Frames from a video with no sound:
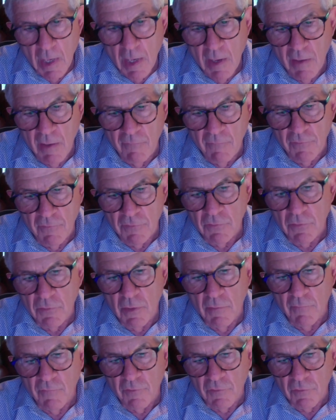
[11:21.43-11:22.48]
If it's
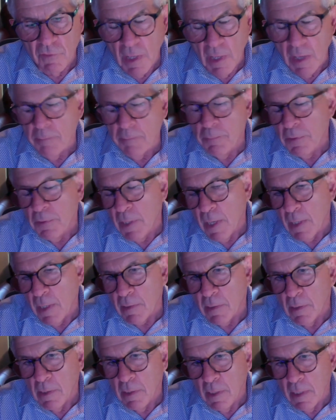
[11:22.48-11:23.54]
if it's not
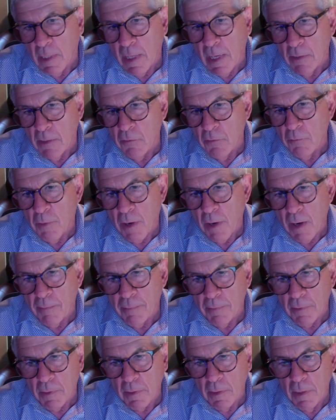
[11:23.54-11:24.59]
protected and handled
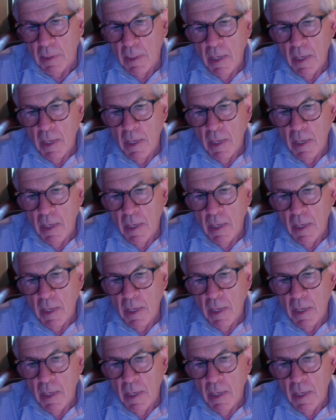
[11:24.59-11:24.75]
properly,